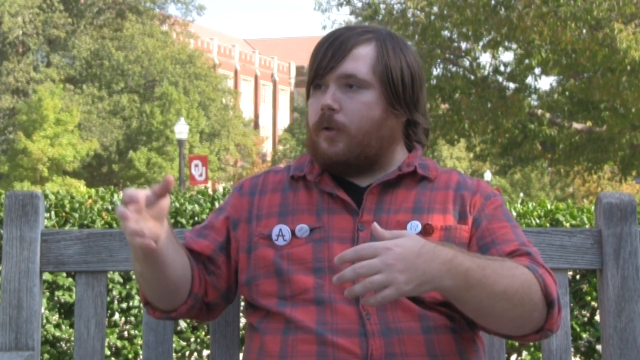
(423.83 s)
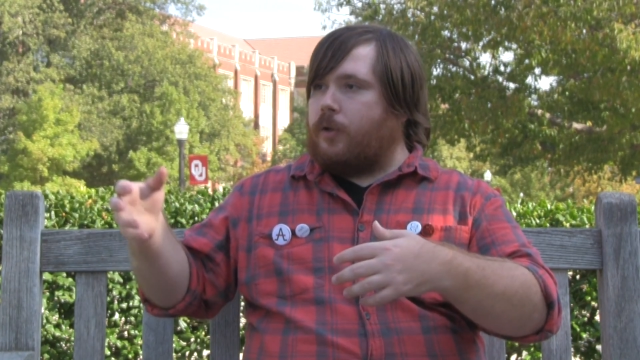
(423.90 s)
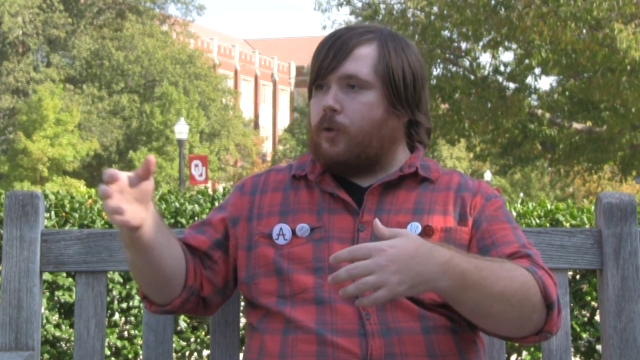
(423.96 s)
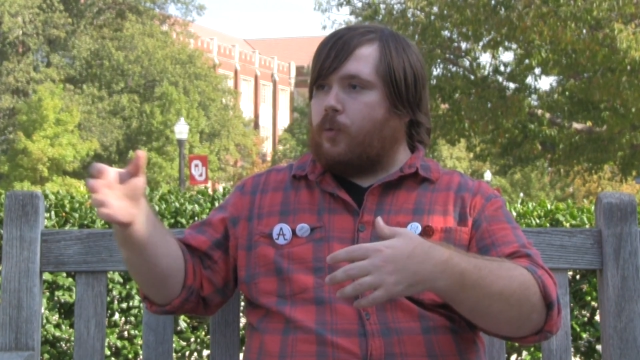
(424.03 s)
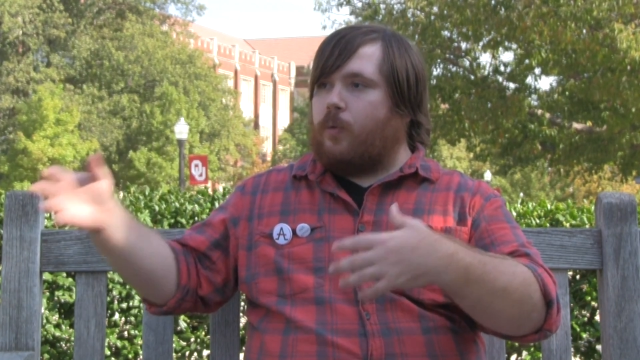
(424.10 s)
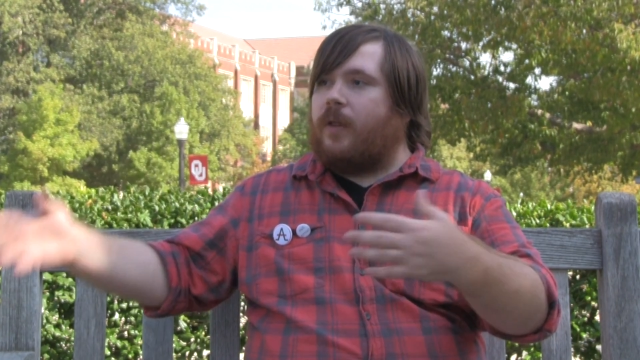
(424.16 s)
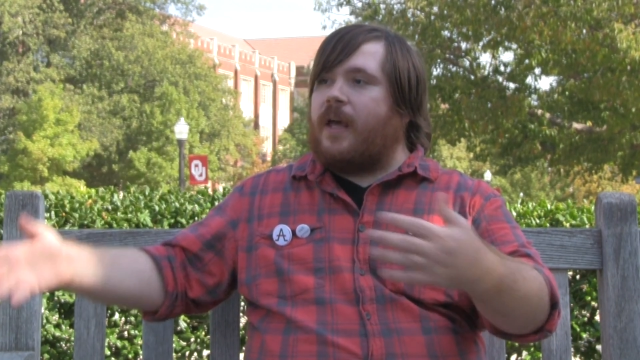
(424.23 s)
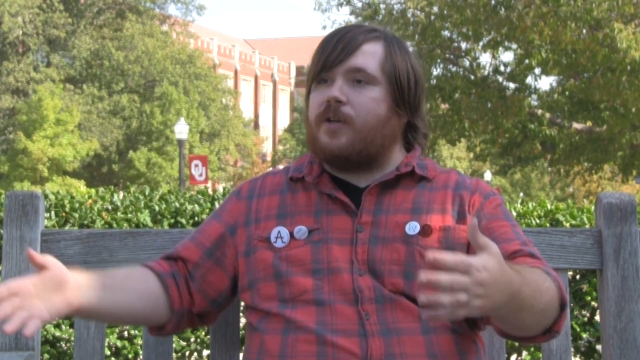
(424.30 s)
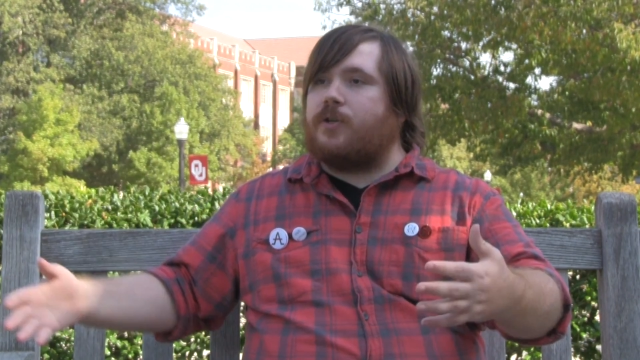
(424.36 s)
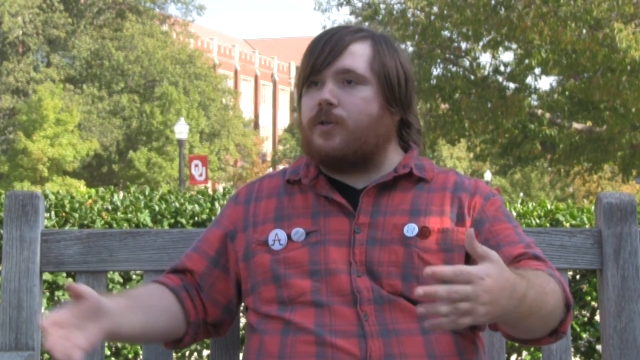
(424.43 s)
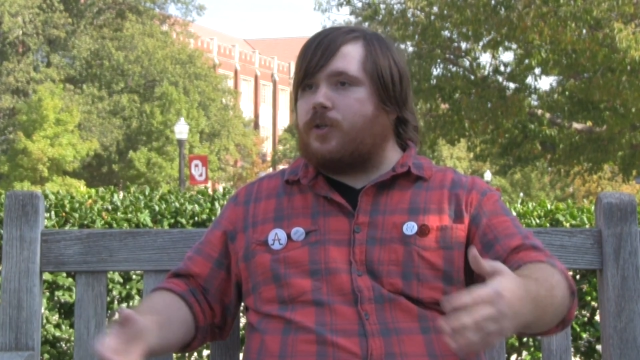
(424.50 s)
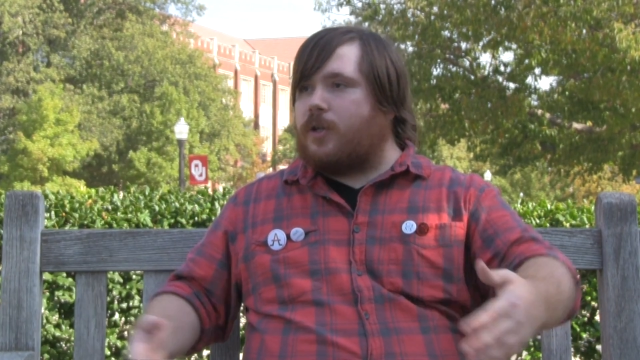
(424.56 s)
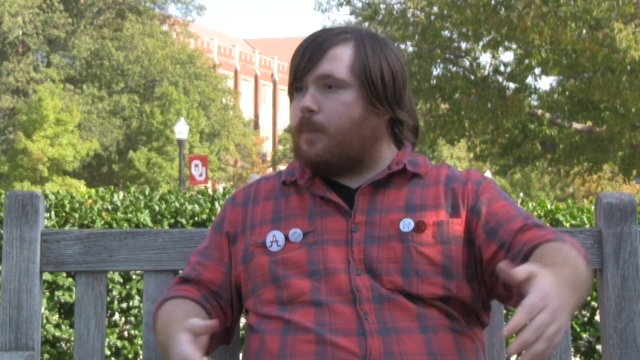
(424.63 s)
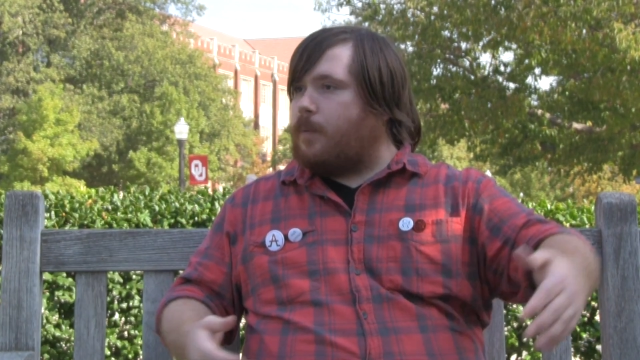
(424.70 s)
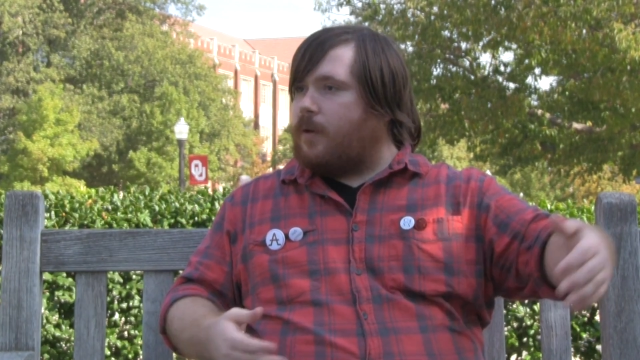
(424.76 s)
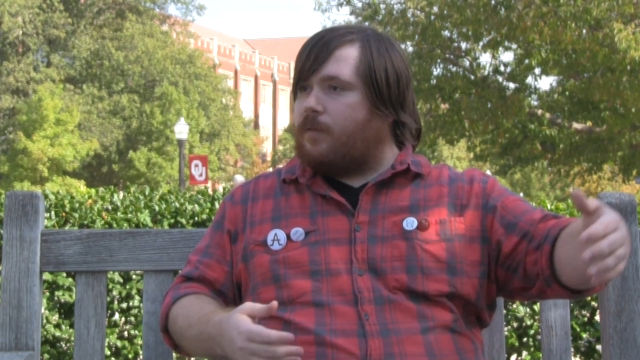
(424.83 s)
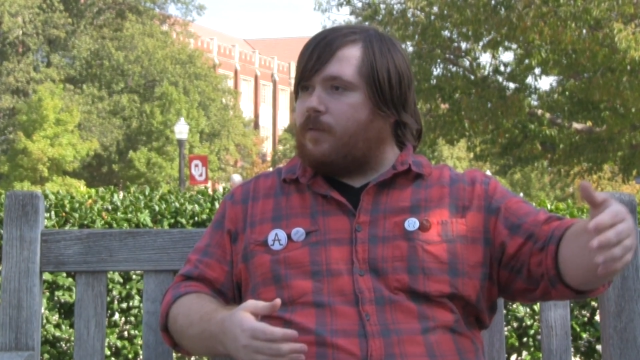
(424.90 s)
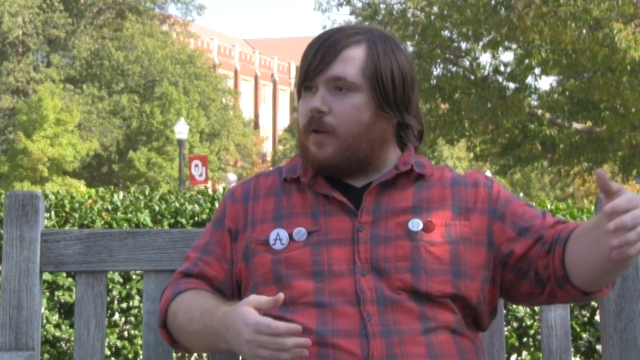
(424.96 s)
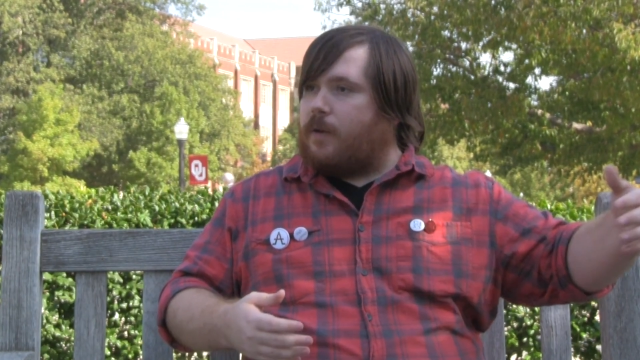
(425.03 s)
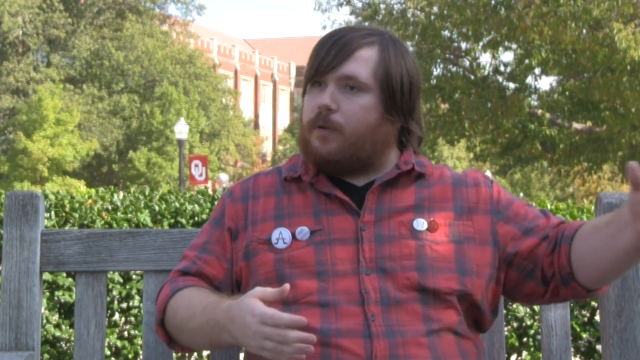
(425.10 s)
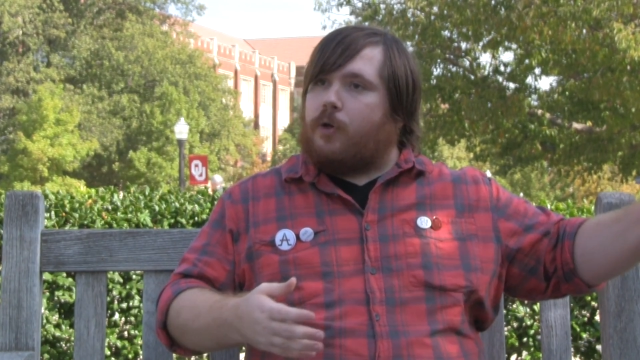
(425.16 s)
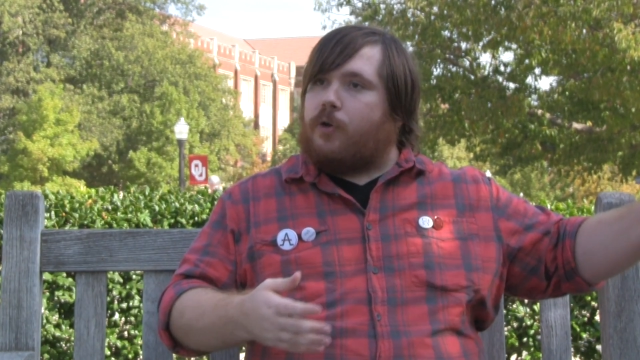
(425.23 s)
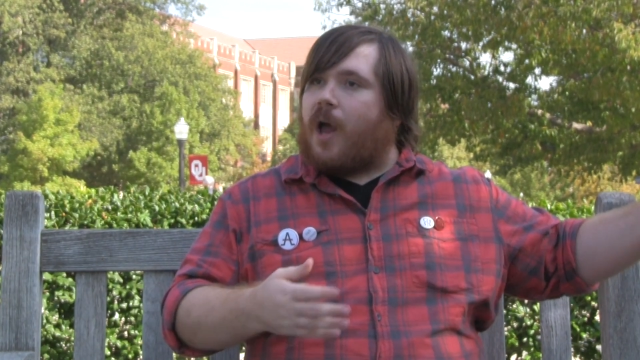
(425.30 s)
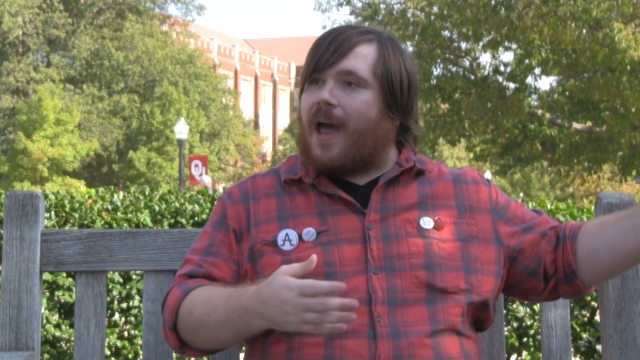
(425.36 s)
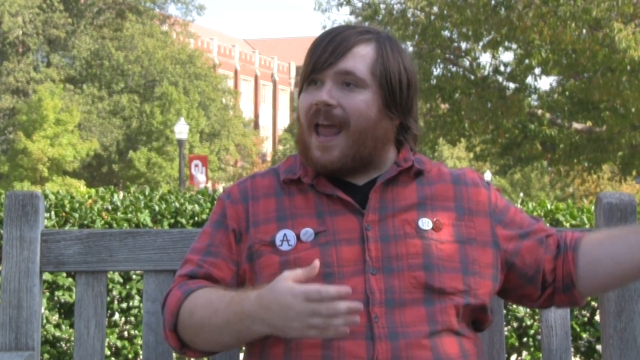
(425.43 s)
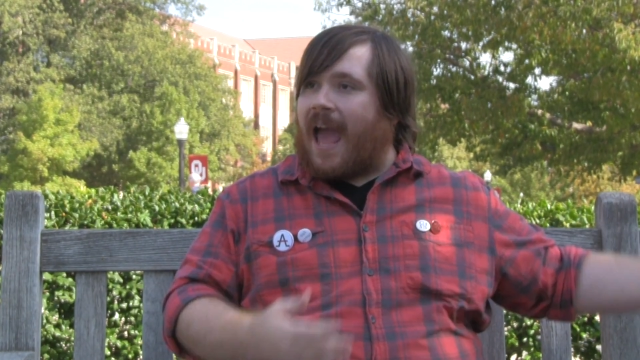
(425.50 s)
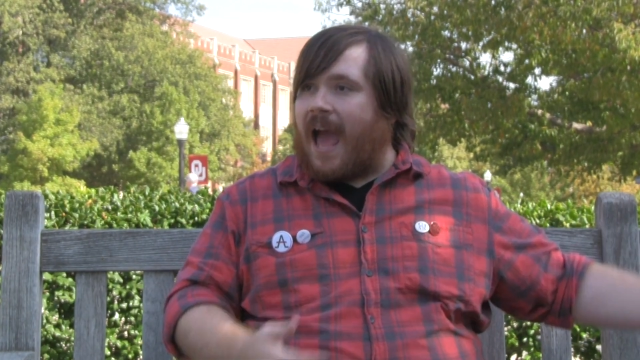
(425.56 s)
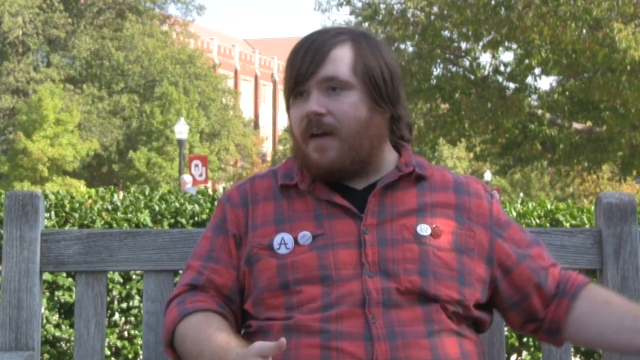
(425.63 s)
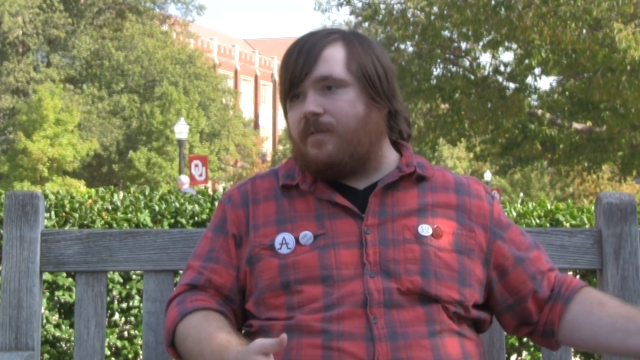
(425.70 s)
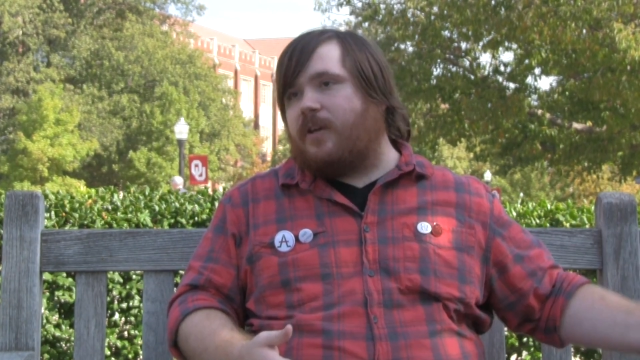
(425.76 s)
your relationship, and if you're not
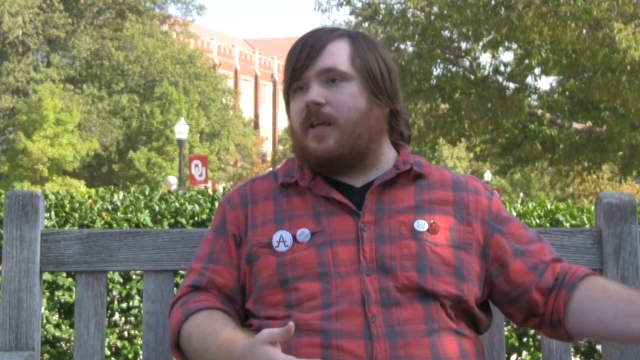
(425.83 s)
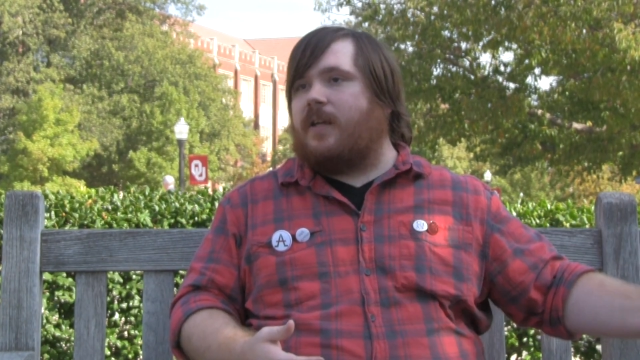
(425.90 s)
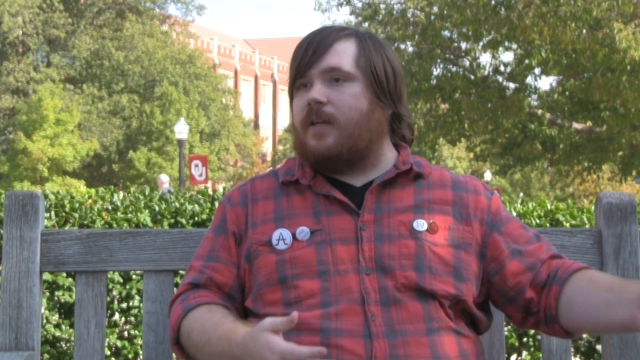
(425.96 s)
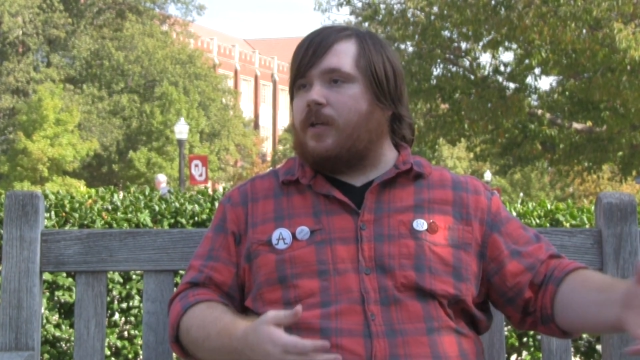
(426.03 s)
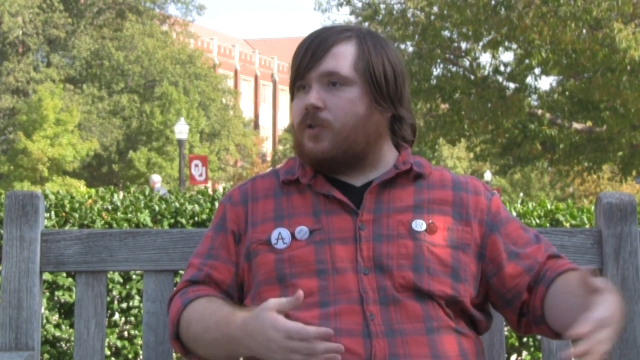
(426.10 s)
having it,